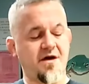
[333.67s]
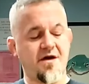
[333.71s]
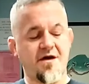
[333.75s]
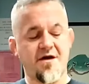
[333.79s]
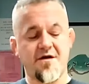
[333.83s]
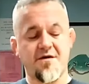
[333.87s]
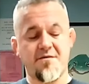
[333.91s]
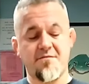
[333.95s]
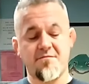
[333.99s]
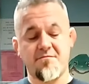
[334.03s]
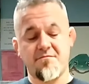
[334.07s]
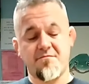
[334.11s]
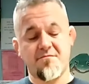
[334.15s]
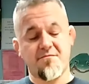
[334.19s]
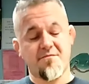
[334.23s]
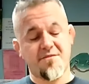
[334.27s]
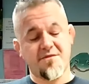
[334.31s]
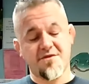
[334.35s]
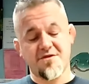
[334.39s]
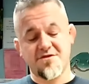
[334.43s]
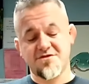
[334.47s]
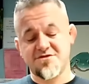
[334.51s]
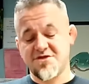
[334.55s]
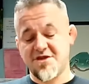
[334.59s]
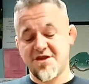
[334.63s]

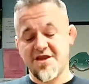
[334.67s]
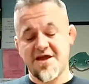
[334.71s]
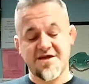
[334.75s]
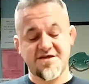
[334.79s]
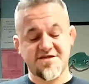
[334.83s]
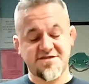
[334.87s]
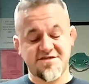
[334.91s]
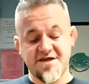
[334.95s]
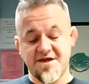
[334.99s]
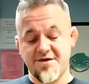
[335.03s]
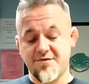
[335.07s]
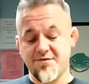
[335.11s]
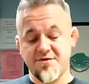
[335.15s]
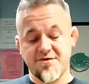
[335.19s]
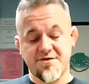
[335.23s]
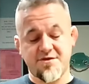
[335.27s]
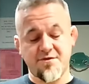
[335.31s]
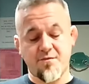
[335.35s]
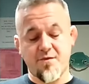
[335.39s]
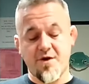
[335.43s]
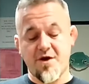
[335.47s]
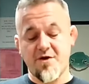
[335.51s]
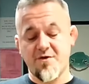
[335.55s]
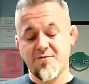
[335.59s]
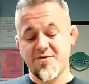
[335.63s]
Like I say,
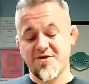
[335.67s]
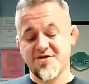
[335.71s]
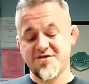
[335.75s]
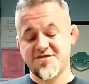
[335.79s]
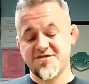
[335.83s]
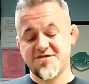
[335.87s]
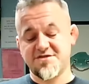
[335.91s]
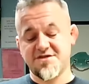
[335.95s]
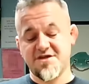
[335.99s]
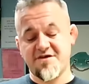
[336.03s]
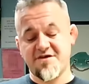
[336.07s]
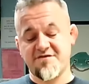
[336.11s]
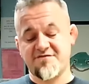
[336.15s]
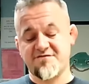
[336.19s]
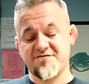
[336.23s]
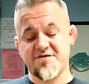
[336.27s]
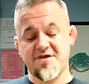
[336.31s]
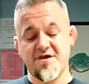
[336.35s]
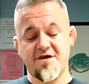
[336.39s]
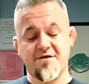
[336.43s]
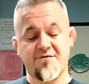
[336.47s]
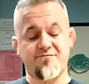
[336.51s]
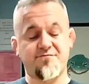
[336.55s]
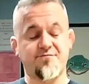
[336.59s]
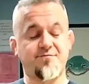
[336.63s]
with the Womas, if
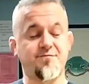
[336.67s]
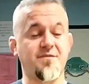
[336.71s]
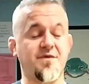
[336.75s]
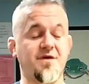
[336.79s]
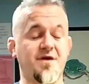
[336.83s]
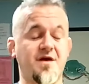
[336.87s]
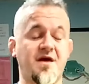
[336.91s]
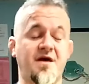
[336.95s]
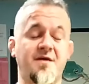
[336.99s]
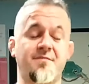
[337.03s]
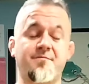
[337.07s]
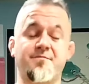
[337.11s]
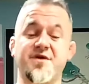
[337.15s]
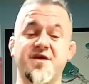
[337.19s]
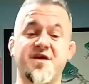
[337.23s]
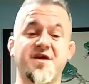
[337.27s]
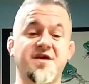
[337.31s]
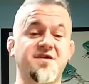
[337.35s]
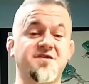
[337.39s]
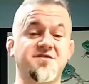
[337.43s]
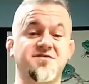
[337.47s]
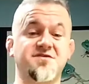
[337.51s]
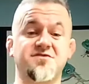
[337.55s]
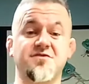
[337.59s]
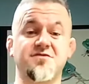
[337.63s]
a
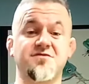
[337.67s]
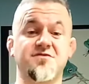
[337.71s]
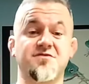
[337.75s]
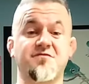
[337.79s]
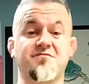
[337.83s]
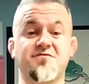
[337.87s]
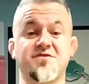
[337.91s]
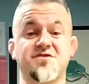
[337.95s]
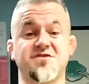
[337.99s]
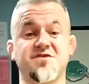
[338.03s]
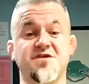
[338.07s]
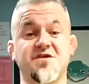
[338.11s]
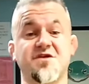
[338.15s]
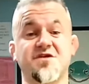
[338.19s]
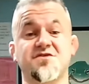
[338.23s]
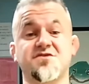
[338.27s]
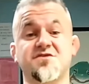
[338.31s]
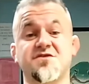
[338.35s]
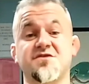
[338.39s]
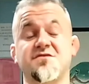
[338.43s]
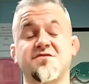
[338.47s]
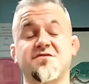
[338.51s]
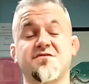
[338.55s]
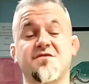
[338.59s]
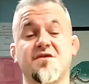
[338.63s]
beginner's done the
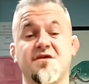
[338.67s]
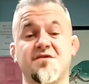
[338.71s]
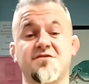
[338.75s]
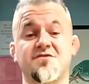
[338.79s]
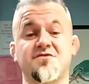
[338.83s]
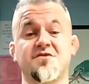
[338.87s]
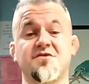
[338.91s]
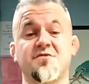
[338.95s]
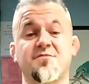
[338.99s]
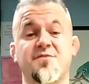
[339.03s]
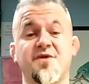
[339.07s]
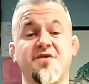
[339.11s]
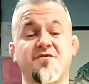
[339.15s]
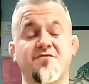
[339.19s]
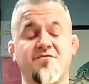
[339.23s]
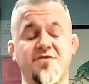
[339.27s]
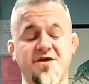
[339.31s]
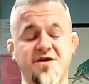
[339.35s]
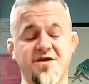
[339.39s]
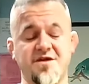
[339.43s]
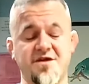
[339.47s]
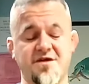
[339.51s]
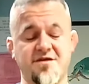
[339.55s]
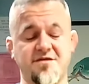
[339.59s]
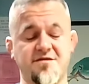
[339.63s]
research and done a bit of
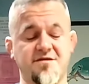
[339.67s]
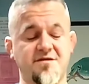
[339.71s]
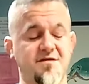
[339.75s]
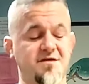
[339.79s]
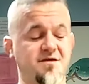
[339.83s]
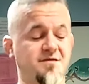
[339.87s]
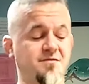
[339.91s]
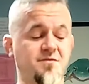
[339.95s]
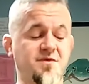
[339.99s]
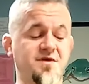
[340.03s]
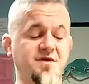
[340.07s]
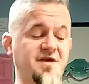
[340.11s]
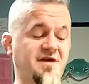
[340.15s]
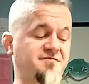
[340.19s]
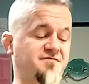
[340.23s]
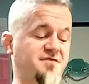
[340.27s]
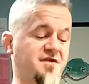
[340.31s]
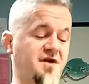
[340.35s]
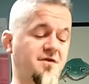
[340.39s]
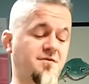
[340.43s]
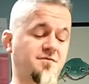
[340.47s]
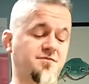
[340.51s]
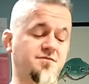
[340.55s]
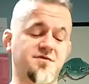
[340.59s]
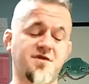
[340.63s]
reading, we'd have
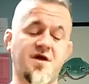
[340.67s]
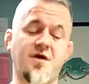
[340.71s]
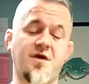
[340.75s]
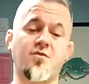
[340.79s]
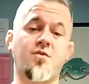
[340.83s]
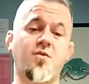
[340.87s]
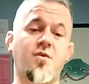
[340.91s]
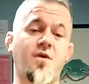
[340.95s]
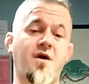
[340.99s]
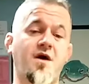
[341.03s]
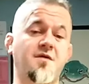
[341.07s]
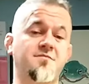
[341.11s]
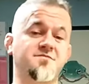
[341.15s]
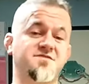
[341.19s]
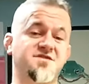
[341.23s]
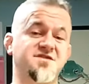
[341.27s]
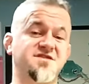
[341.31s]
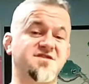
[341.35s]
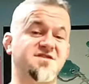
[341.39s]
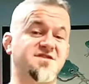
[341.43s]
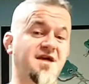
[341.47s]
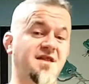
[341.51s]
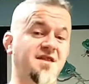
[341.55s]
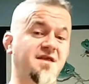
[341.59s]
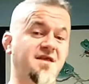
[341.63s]
no qualms
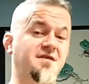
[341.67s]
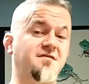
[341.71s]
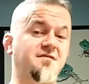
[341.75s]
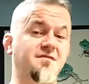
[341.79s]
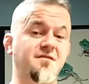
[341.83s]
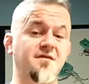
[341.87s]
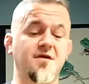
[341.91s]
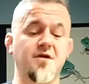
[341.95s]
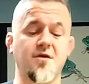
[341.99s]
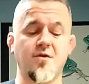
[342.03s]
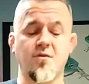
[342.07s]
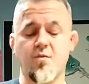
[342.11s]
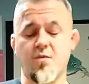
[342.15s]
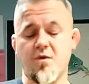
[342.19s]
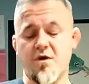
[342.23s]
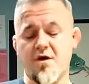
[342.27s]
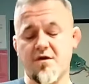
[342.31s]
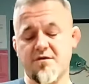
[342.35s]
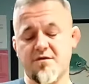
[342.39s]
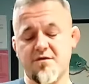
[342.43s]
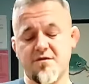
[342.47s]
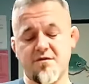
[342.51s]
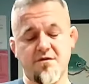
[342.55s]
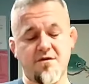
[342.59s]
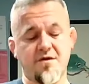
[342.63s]
in selling
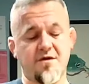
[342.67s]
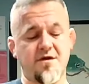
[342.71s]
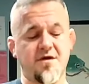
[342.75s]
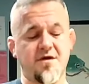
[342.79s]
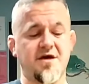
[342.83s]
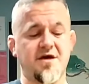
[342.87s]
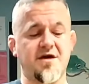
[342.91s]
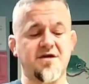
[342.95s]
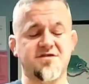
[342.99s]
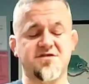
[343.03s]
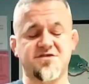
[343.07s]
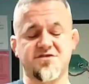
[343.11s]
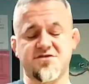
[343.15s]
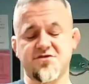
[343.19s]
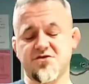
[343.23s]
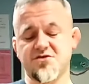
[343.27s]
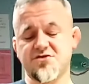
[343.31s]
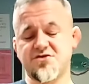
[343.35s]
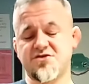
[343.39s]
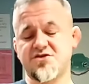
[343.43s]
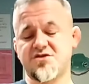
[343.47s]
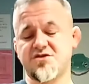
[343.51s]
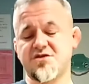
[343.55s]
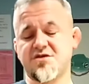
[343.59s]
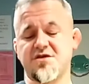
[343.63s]
one as
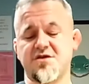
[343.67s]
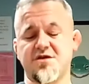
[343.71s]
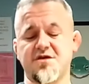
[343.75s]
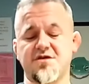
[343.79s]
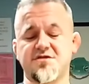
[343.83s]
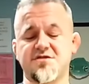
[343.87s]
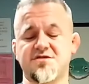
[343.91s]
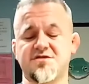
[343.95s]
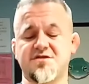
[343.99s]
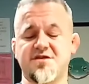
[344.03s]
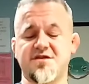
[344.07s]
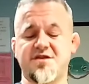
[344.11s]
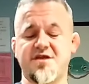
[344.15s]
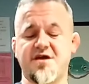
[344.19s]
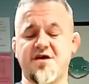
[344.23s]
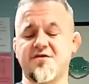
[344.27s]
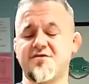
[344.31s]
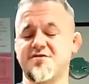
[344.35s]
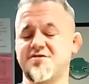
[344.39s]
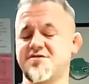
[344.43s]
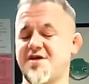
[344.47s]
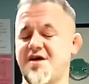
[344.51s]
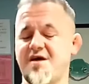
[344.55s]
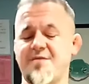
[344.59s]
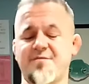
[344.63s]
such to
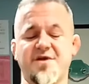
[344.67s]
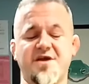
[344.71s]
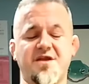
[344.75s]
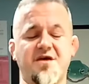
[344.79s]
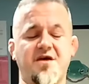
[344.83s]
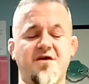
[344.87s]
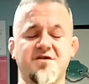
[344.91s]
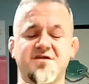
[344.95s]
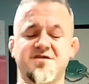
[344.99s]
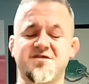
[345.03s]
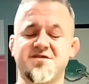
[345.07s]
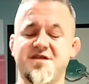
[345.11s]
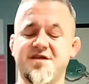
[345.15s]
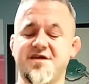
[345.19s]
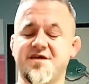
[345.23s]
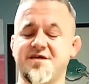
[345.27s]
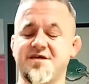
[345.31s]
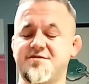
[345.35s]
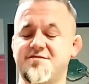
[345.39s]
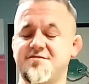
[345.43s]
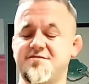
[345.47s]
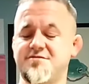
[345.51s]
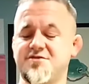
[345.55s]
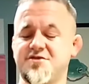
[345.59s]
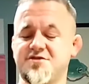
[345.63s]
those. I mean,
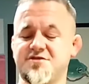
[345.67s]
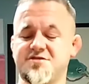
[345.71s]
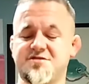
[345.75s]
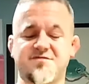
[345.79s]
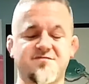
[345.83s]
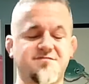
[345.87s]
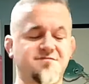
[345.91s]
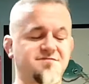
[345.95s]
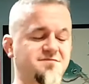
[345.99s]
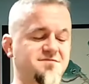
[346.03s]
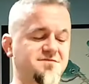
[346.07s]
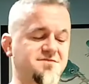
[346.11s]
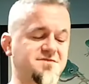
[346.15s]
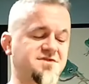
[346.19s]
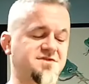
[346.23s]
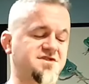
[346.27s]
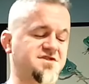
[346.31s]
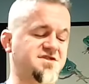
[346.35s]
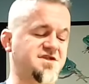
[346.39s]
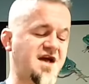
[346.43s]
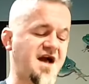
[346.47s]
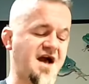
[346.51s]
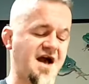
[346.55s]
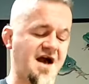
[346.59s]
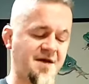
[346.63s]
honestly, just
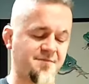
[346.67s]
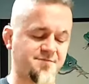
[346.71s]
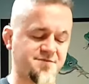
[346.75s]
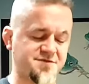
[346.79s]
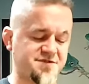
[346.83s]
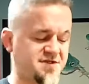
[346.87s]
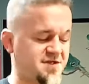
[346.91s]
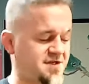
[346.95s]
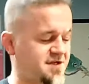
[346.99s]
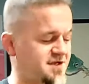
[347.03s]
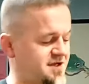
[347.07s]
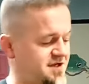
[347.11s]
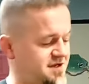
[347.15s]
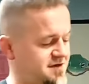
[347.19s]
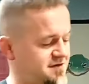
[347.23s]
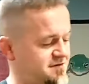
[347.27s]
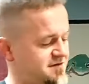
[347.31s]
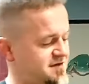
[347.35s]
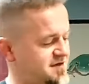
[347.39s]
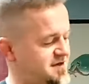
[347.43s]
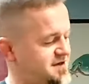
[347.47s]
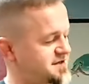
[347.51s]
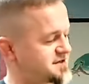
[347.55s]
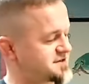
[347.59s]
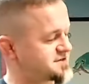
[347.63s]
she's
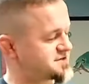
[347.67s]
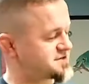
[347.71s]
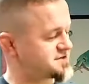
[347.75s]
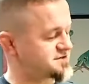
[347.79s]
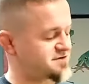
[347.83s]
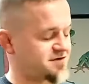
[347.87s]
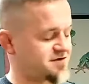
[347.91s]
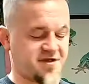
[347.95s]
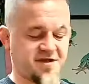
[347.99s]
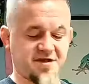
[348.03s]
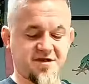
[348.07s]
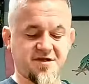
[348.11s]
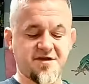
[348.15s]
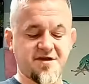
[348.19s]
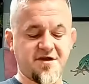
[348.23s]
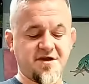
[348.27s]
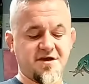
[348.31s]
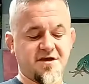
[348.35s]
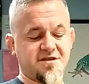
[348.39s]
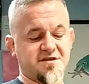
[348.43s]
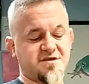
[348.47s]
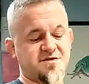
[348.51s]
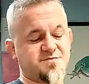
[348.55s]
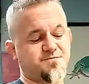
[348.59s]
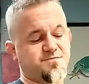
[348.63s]
absolutely stunning.
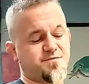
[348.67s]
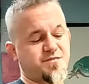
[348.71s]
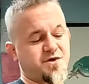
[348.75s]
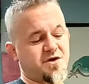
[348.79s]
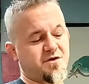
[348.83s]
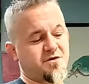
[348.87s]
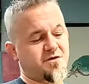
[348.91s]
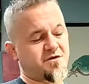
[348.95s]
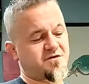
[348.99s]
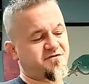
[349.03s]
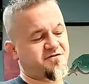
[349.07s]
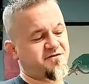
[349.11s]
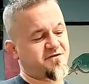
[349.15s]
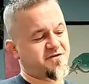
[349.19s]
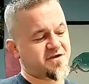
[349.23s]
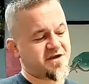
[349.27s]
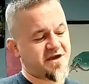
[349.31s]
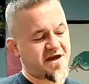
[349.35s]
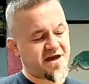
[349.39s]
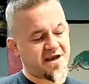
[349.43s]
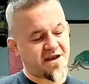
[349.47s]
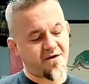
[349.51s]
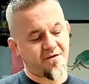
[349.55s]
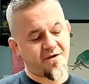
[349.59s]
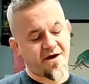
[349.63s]
This
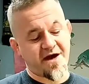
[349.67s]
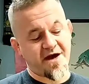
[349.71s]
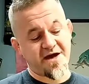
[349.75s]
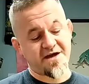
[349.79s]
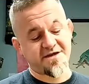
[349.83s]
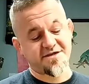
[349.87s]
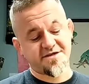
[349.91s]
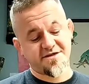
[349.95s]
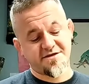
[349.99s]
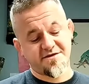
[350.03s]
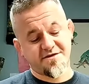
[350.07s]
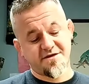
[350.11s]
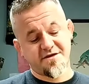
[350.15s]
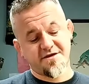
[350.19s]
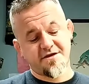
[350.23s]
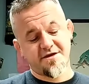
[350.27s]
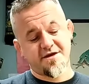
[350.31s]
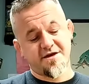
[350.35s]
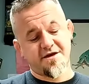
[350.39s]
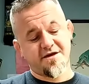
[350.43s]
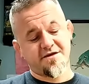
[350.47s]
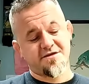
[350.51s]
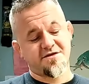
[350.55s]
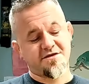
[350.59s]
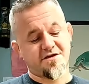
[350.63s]
beautiful yellow head.
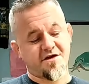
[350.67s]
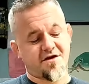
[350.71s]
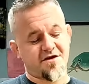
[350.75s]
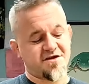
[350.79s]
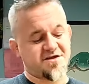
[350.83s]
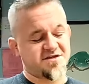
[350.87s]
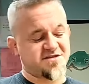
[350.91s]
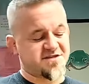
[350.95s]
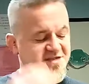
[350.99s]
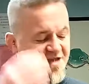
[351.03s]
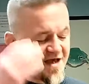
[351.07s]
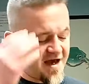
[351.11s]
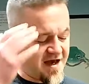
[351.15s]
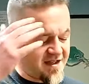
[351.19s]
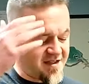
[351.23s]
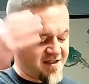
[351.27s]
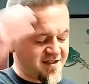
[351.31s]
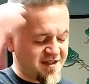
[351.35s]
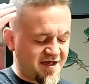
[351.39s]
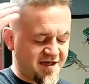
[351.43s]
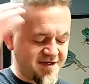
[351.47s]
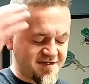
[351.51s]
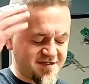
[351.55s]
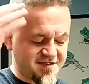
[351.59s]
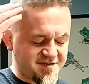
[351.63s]
They got this
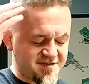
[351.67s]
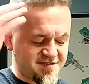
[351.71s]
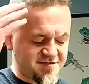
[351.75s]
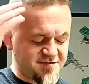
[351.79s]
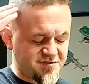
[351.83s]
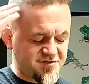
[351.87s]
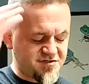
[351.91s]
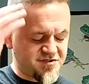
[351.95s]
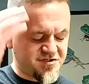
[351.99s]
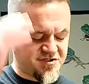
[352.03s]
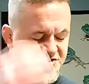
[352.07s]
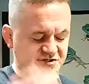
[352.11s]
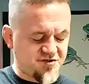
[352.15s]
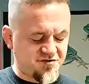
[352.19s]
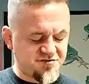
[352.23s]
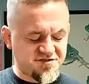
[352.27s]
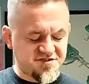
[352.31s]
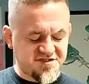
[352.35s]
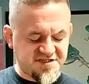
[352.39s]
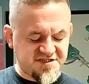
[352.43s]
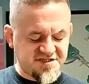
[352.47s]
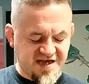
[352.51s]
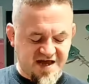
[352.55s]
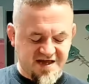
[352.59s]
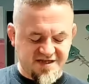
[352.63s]
like
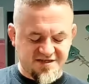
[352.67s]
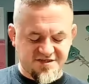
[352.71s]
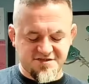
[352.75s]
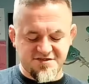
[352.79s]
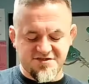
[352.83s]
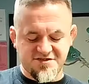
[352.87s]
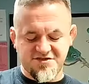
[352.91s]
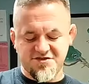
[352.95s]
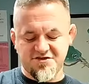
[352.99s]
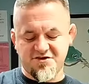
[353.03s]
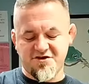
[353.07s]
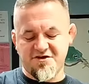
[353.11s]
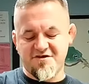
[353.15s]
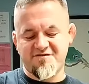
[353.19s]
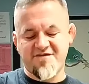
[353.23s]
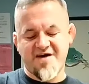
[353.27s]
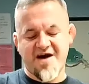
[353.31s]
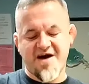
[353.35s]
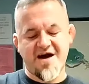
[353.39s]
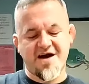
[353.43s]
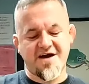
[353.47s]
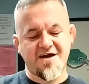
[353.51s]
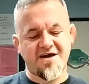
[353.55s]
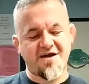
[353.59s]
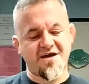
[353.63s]
suntanned sort of
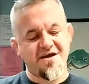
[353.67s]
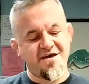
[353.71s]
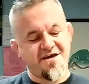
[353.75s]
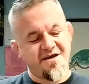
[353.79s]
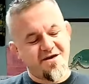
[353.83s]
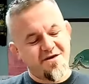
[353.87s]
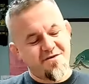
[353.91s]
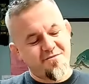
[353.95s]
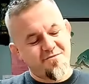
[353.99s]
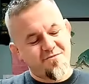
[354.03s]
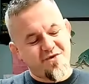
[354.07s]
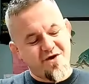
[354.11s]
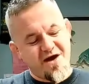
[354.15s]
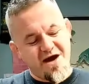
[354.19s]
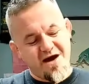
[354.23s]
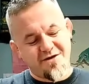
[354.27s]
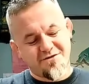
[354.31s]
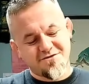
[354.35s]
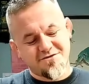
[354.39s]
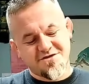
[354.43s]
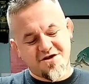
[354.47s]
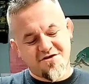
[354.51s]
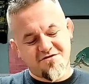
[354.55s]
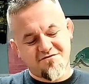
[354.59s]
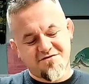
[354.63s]
eye
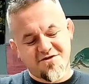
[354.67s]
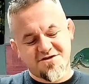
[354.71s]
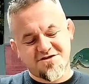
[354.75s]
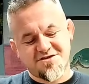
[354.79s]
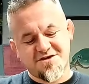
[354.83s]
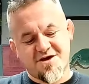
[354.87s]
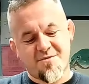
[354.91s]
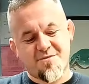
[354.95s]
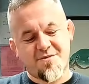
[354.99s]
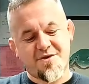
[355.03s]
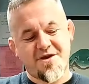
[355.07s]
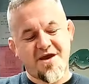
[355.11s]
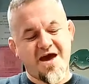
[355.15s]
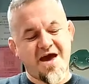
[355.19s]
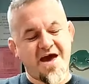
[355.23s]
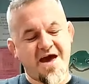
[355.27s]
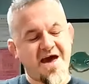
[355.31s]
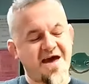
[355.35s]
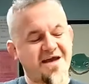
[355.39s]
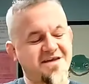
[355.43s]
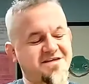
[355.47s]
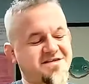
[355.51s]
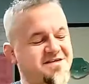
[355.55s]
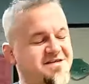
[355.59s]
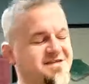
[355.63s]
brows over the top of the
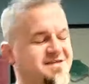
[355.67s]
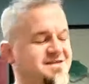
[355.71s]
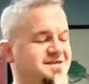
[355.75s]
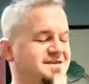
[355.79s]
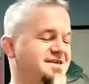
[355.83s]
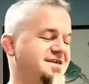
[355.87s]
head.